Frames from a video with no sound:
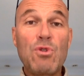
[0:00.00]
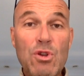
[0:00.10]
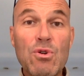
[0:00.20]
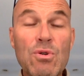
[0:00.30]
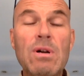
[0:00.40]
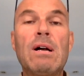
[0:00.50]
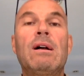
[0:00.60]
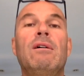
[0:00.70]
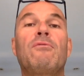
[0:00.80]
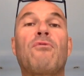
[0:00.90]
you
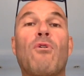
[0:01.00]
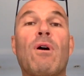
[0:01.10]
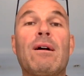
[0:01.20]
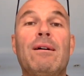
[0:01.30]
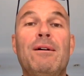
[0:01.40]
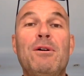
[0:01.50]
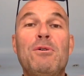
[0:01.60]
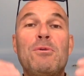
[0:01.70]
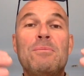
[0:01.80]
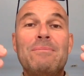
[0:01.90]
for
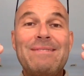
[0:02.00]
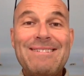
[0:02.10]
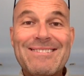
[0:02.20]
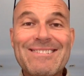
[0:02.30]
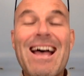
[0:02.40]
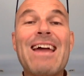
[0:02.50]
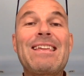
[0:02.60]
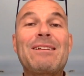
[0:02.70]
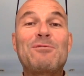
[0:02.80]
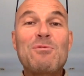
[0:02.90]

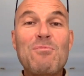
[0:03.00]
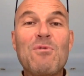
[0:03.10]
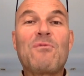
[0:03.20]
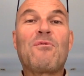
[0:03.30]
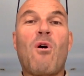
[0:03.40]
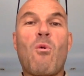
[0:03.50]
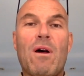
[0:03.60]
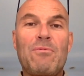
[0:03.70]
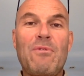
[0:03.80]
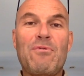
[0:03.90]
deciding to move
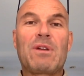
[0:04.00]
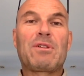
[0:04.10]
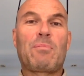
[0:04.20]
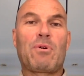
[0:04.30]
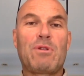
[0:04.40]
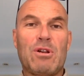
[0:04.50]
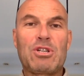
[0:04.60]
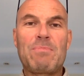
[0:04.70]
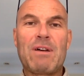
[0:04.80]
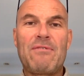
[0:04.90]
forward with your
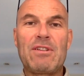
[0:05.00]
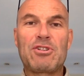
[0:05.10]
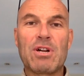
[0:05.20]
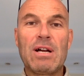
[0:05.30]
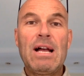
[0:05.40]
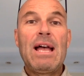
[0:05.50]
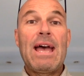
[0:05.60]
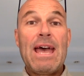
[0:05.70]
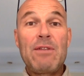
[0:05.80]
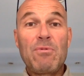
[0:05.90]
entrepreneurship adventure
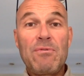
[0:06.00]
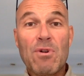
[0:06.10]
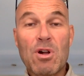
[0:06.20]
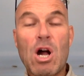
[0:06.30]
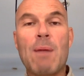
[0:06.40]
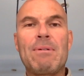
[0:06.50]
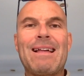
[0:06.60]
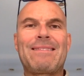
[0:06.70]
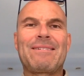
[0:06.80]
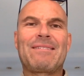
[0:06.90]
and with your couple
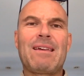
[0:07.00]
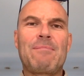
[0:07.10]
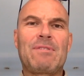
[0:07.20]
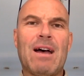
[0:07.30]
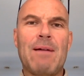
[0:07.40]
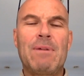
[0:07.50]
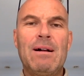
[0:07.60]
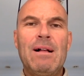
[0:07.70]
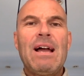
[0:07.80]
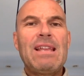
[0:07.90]
at the same time.
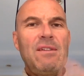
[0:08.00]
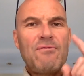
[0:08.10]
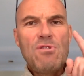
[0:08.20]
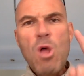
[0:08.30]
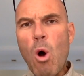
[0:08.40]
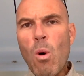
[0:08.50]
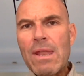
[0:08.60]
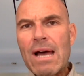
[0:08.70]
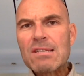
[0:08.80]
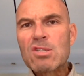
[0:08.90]
And if no one
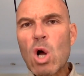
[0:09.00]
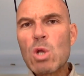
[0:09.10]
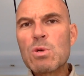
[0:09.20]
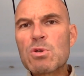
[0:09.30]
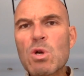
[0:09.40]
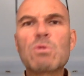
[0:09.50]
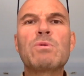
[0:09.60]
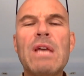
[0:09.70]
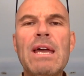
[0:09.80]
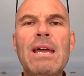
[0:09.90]
has told you so
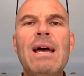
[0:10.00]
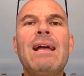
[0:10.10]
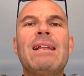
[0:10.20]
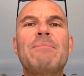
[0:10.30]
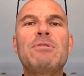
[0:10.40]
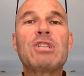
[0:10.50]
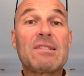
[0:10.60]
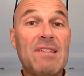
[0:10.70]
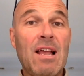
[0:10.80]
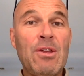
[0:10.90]
today, let me
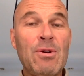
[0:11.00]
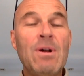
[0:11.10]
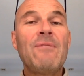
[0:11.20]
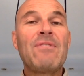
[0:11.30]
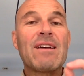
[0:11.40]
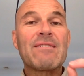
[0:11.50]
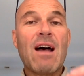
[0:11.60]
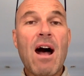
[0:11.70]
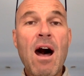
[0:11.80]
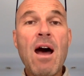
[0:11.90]
just tell you that
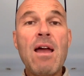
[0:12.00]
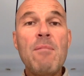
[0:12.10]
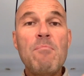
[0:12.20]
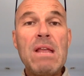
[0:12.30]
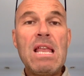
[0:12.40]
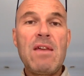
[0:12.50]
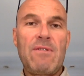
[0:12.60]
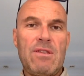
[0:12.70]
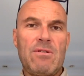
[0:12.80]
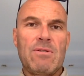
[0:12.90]
I believe
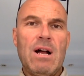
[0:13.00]
in you.